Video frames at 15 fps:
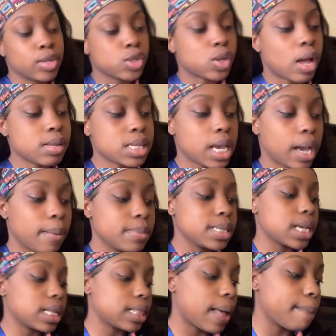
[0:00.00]
So I was like, I'm gonna
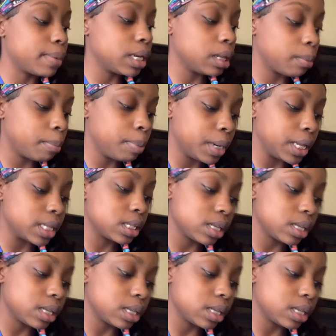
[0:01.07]
take that money, I'm gonna put it into the